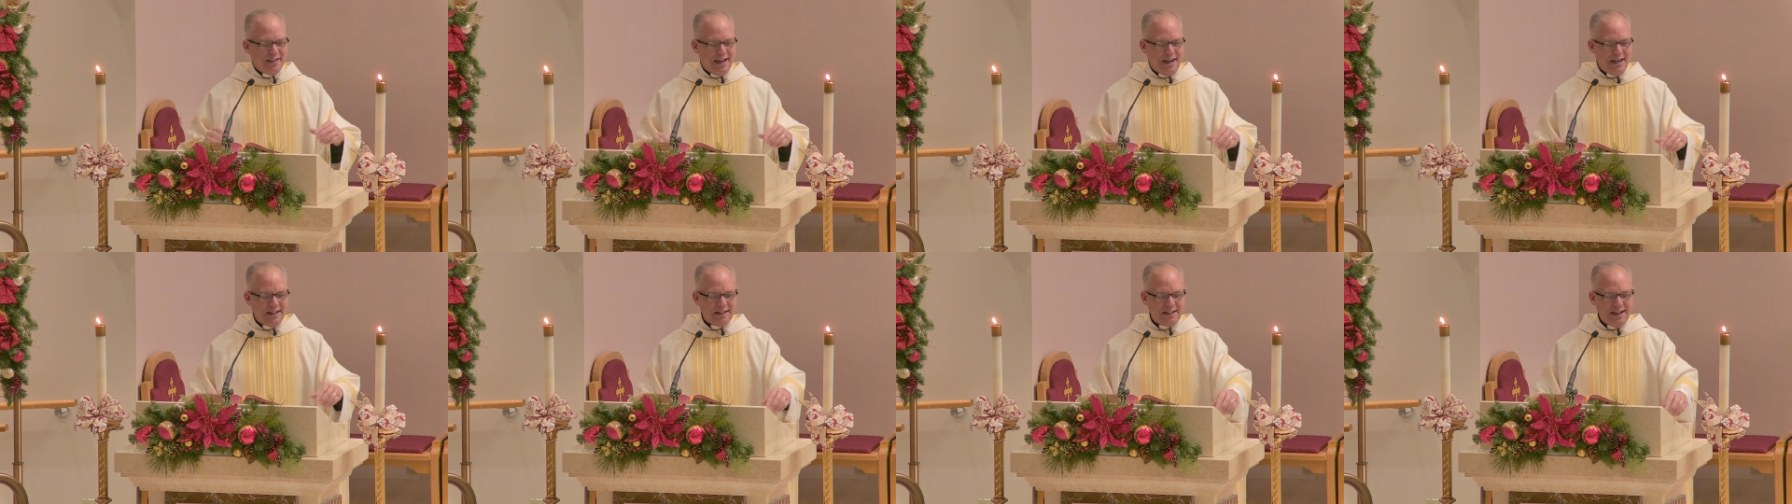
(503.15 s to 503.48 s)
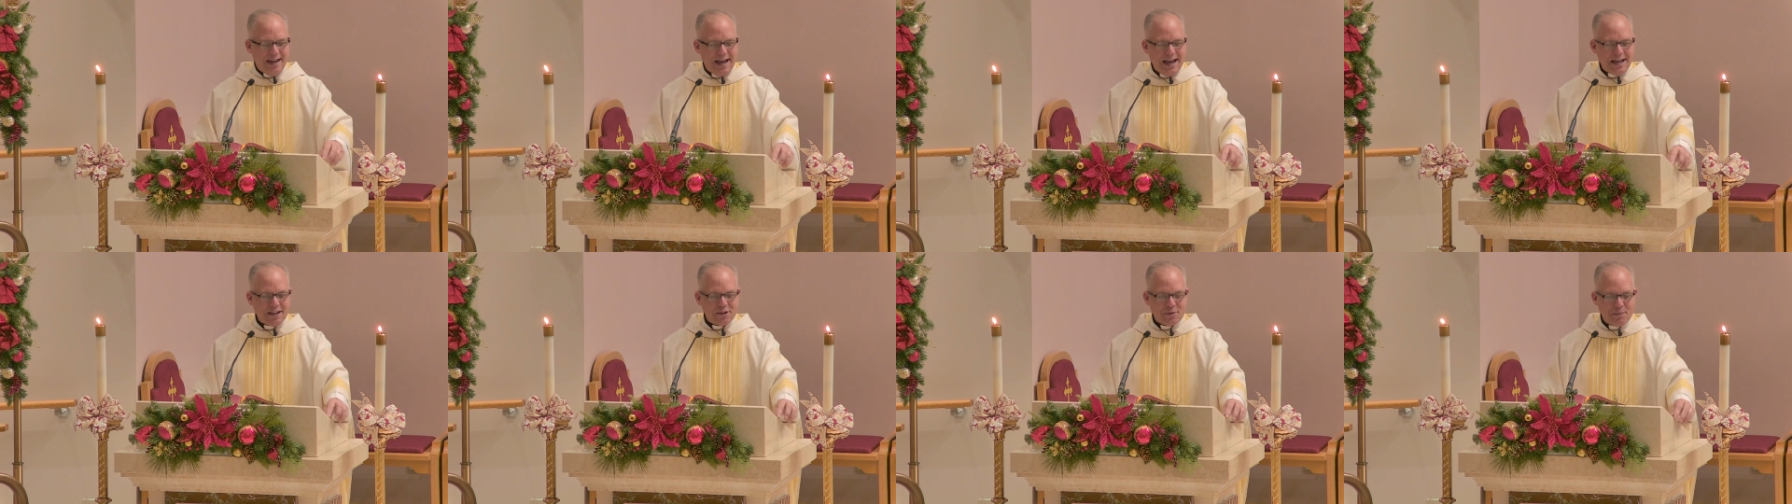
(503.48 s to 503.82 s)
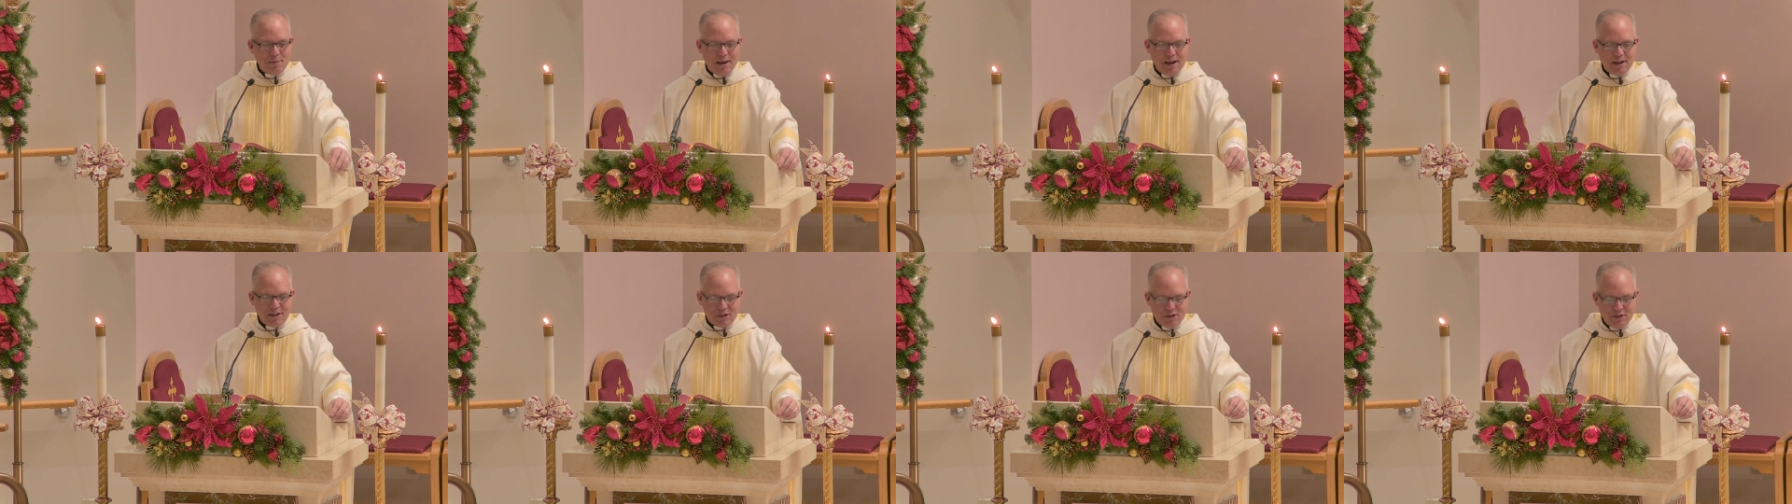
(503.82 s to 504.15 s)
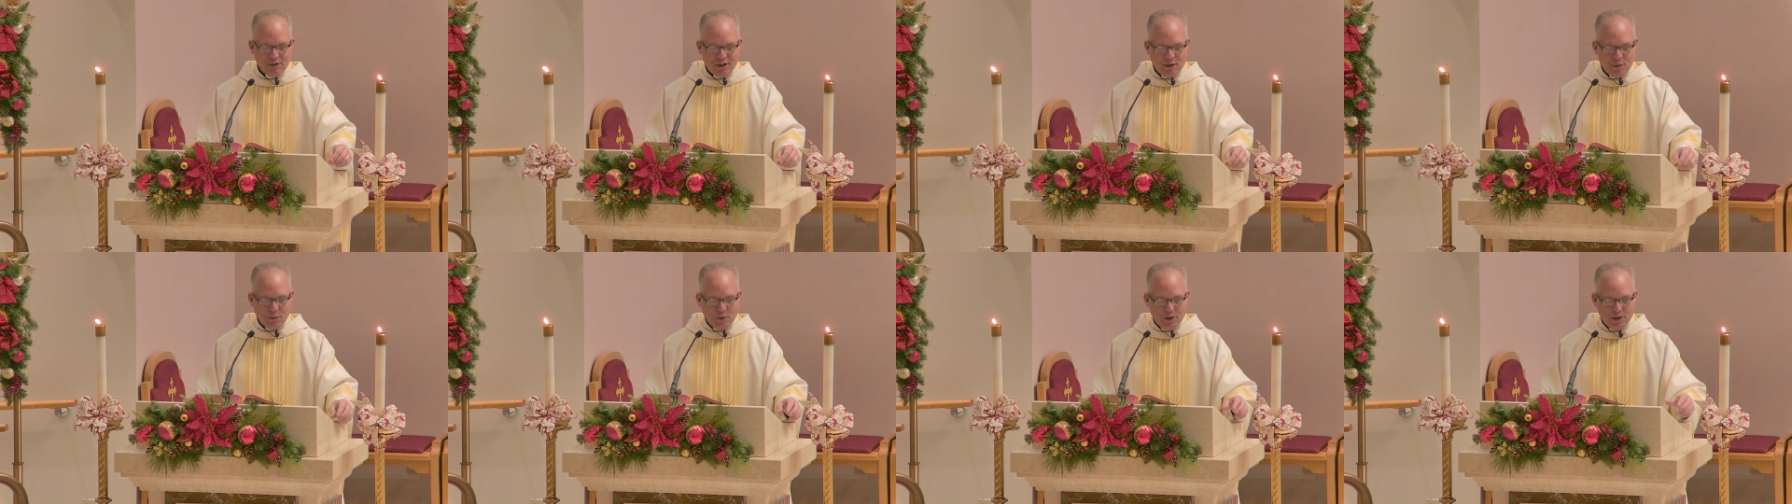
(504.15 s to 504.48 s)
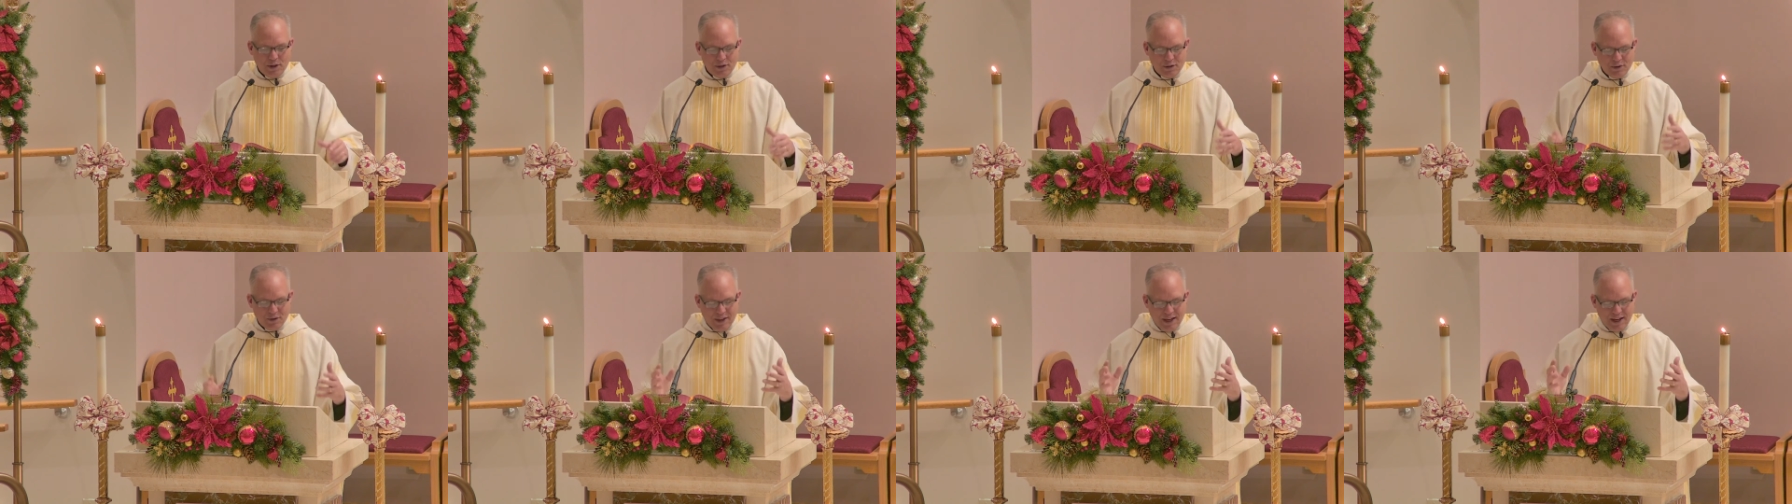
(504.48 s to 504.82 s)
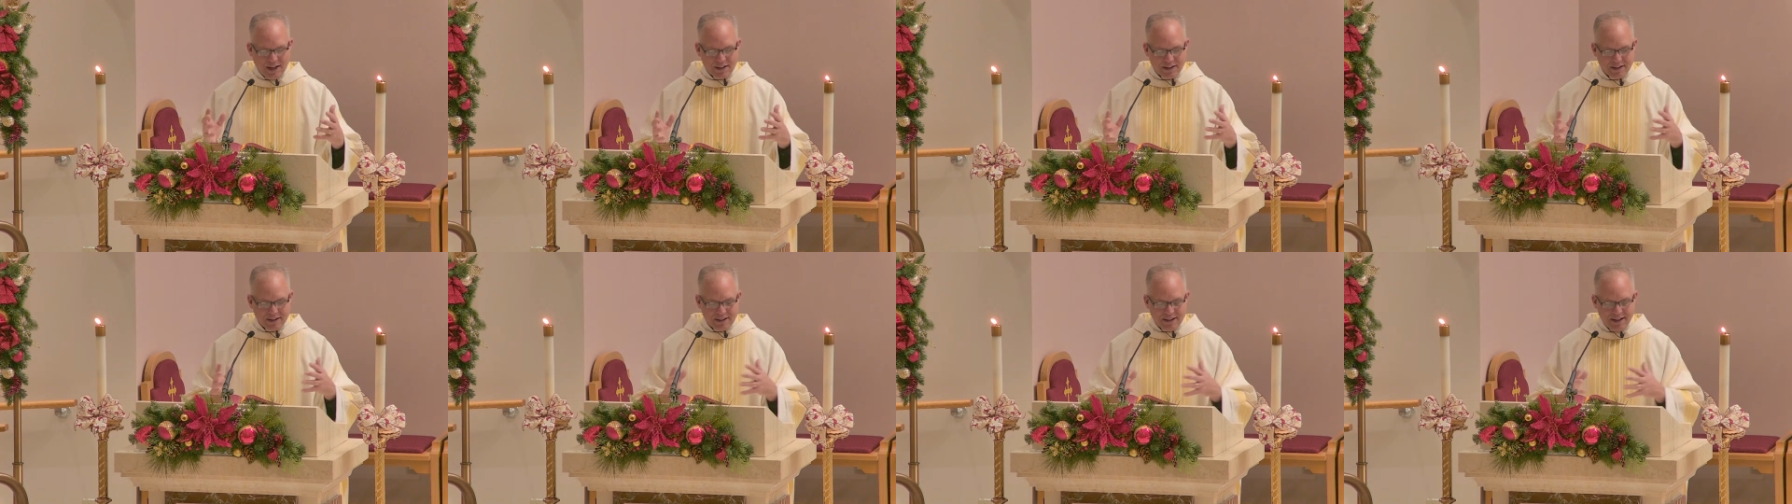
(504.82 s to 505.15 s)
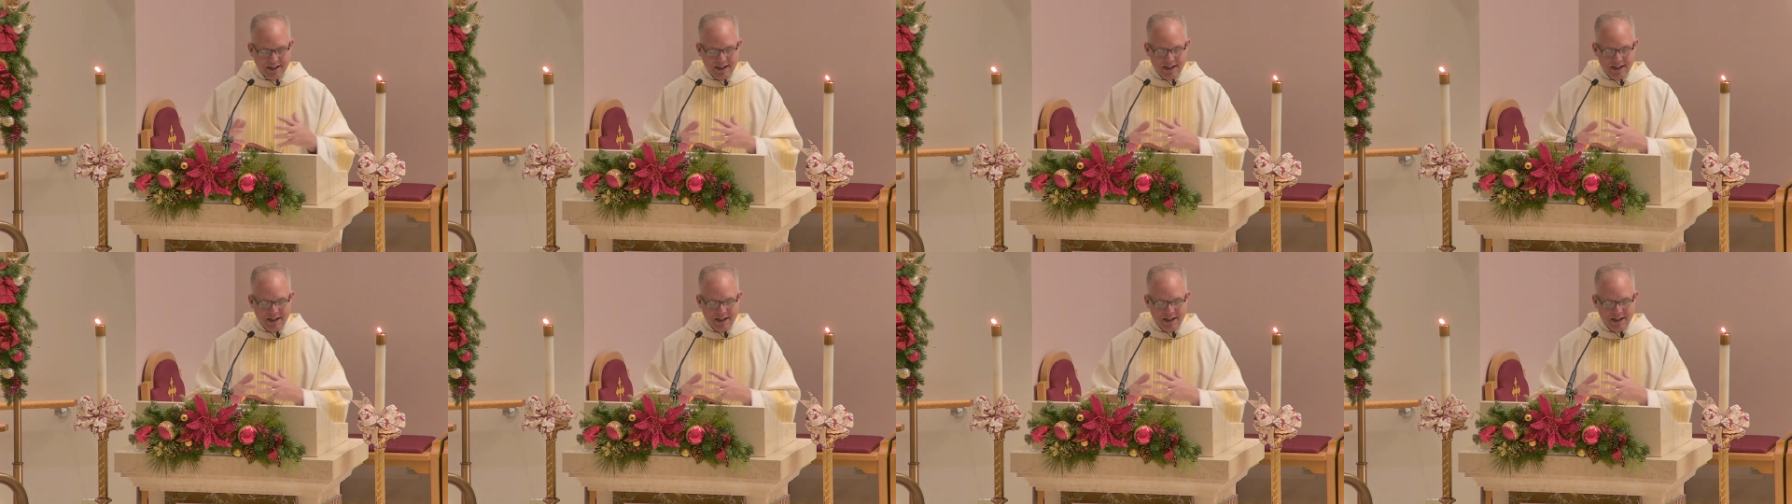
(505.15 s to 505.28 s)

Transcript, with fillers: that taskmaster that we're under, that